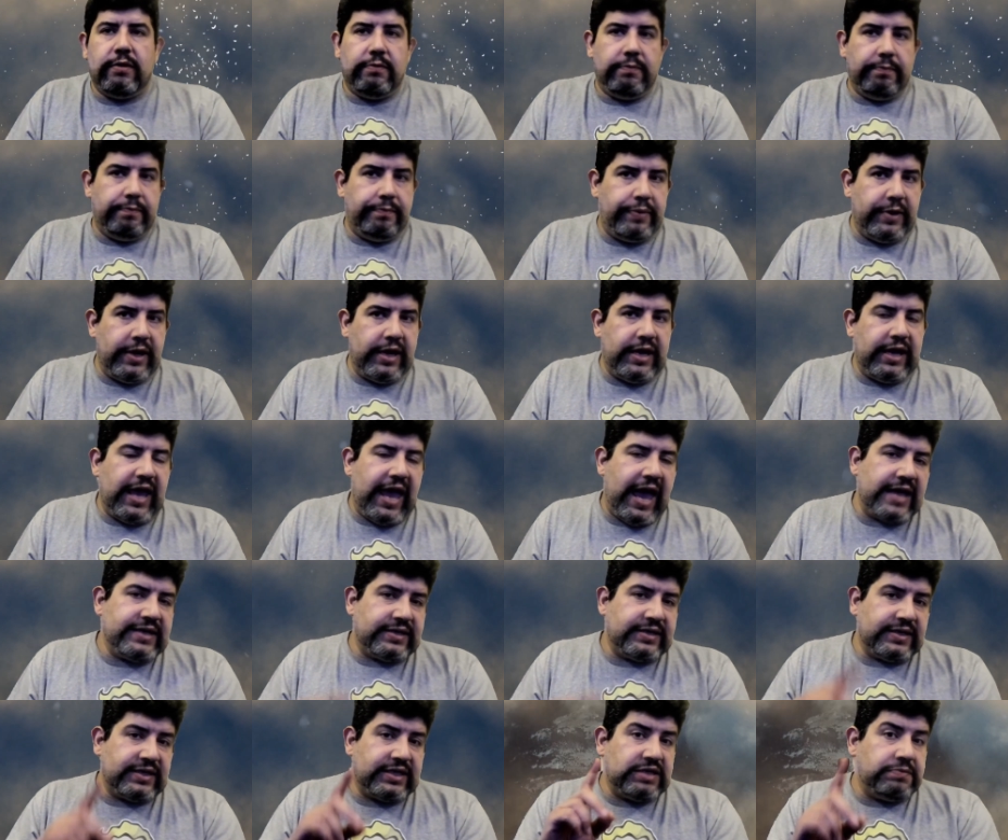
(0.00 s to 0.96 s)
But
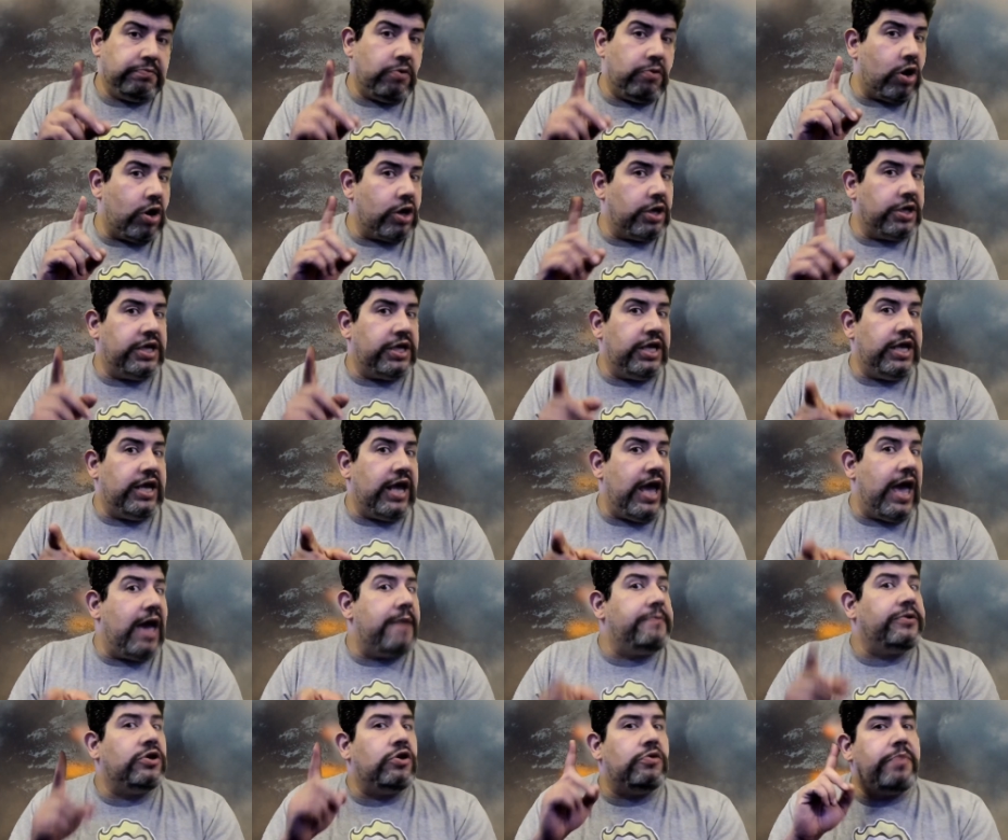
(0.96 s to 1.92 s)
as a smart
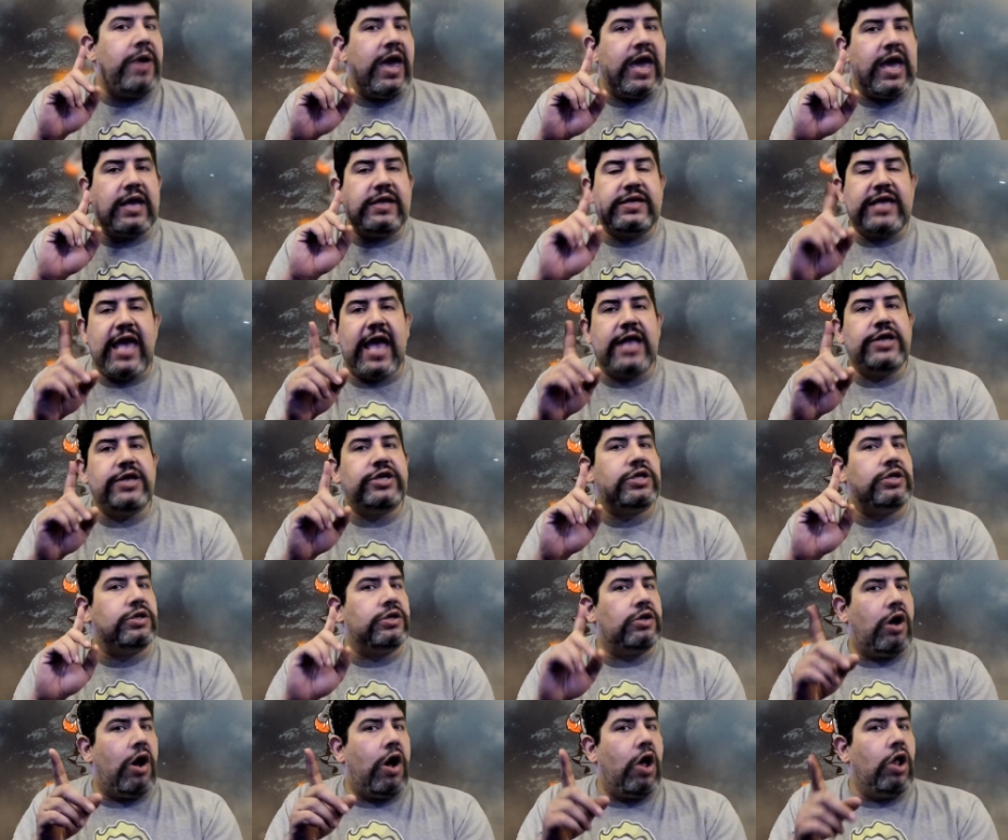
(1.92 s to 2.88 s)
DM, you pay attention
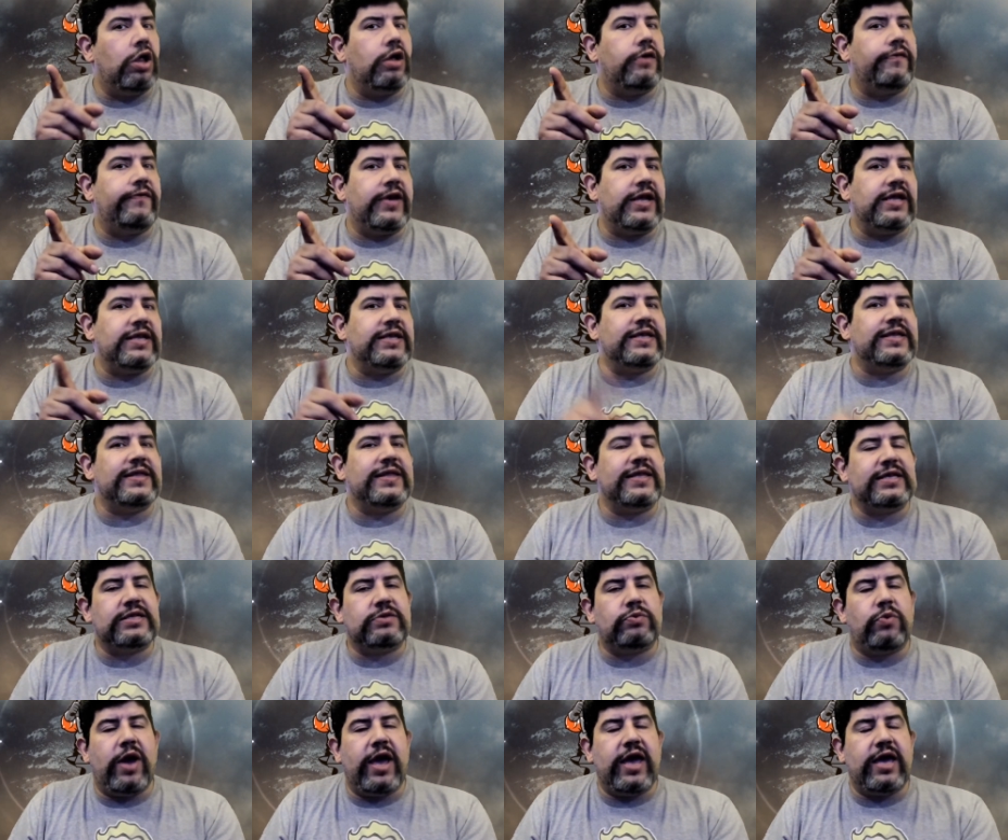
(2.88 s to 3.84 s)
to all of it, and
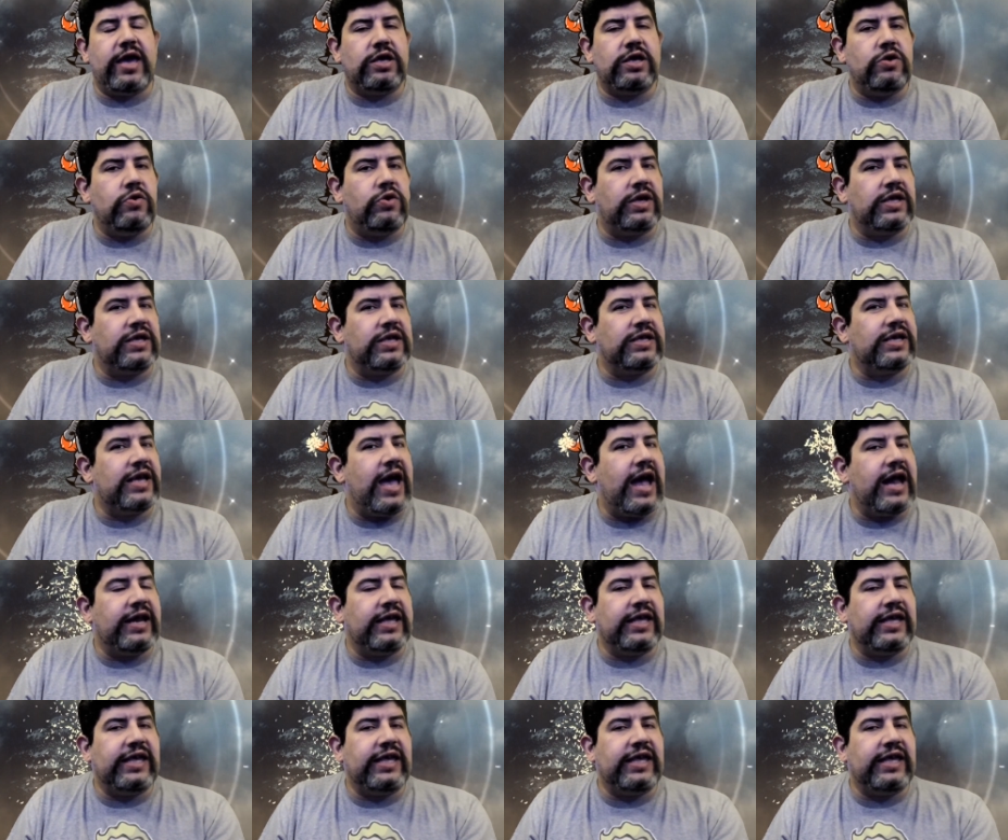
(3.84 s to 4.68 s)
this way you can kind of